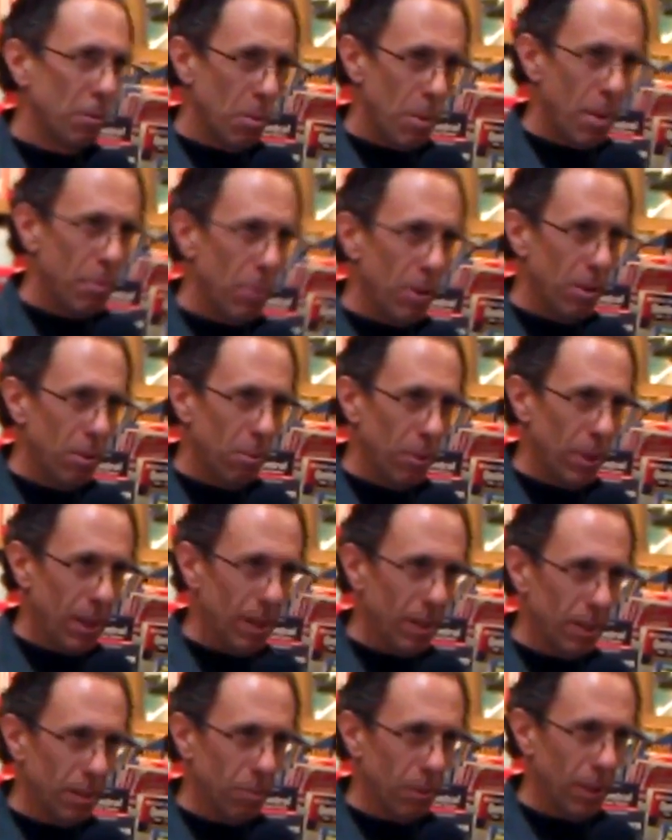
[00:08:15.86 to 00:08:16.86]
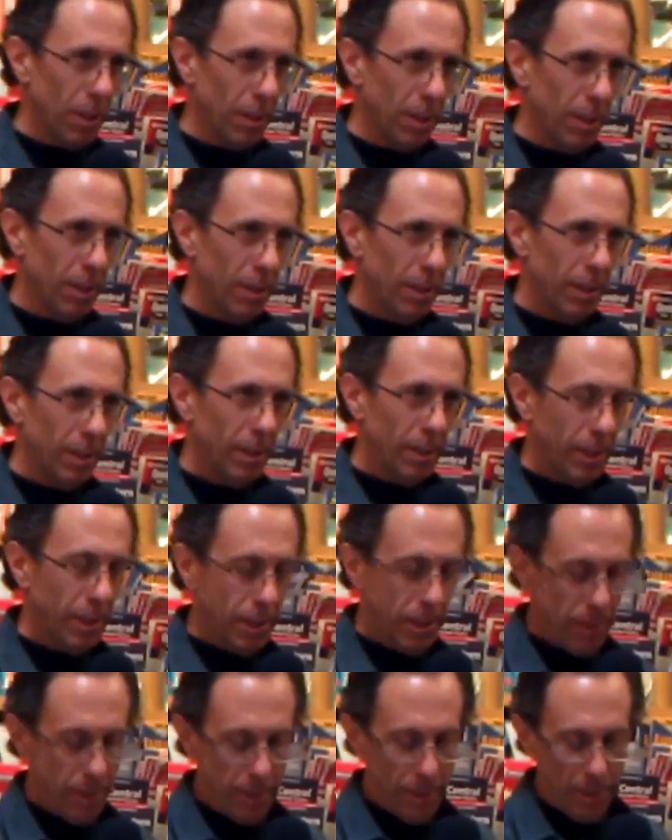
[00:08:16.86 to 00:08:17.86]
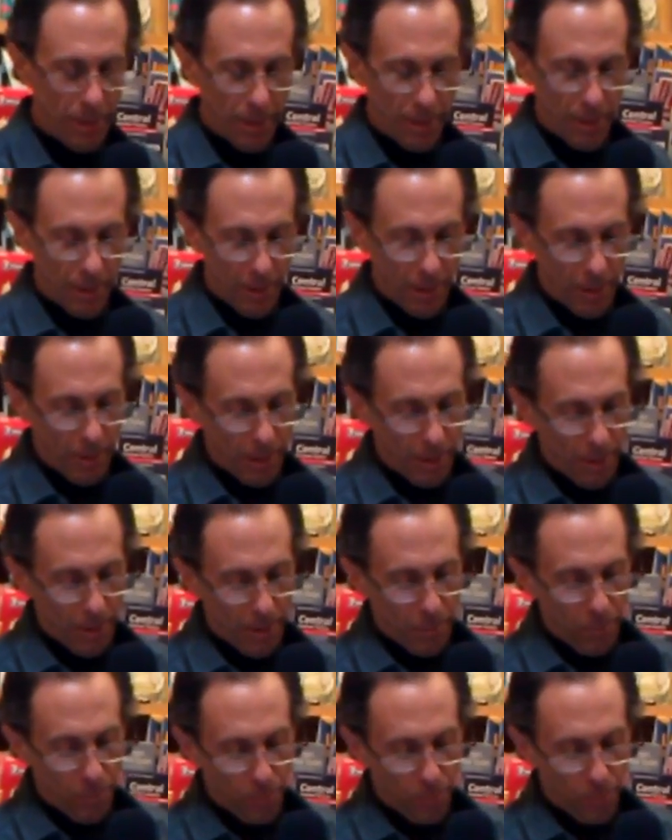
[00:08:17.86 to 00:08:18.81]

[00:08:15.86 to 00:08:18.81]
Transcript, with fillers: Remember who we're dealing with here.